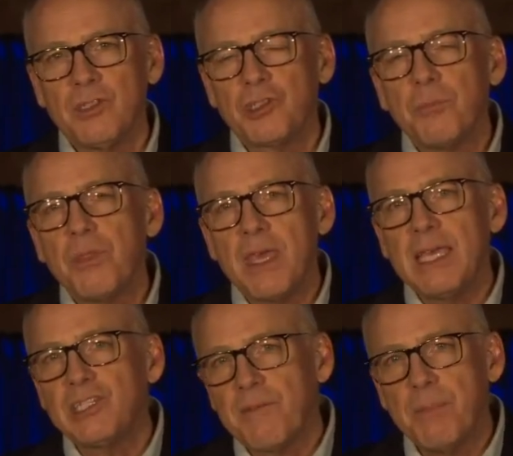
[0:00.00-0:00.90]
Some
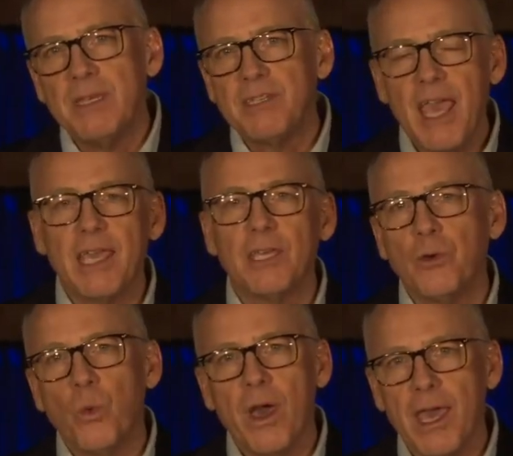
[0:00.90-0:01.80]
things have been taken
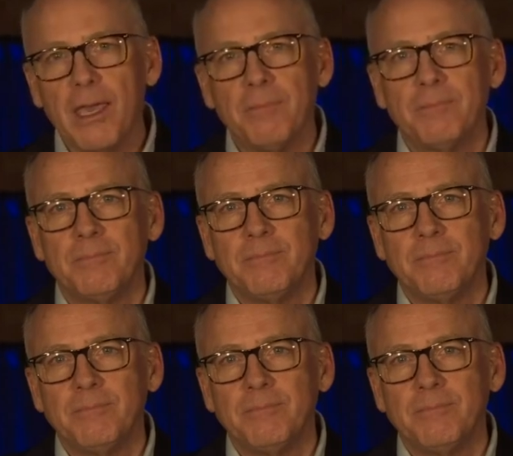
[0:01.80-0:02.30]
away.